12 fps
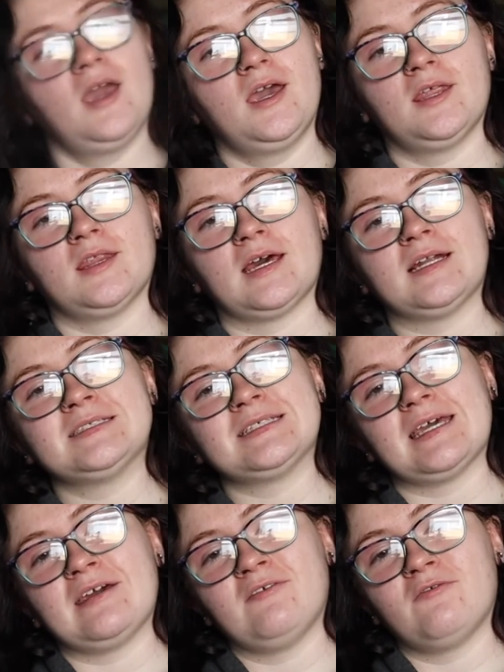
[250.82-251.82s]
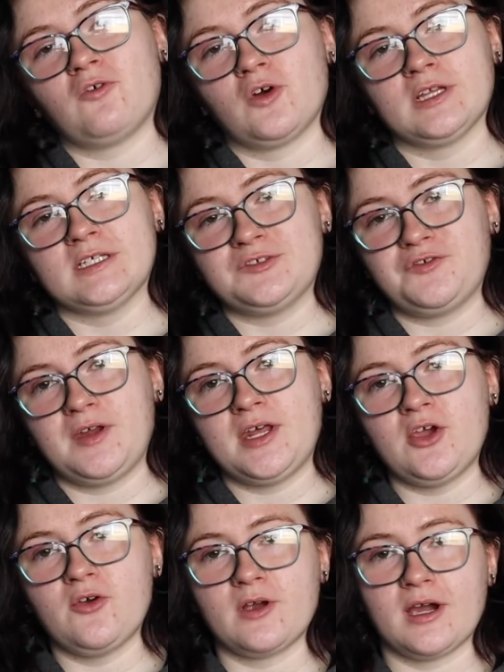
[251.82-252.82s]
And that is it for this
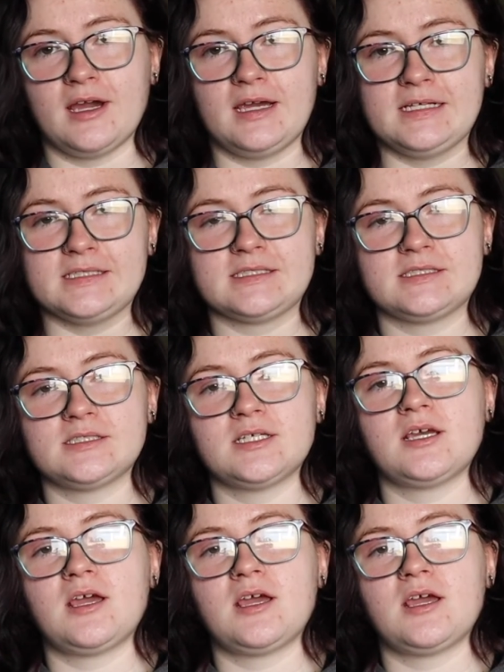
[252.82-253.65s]
video, guys.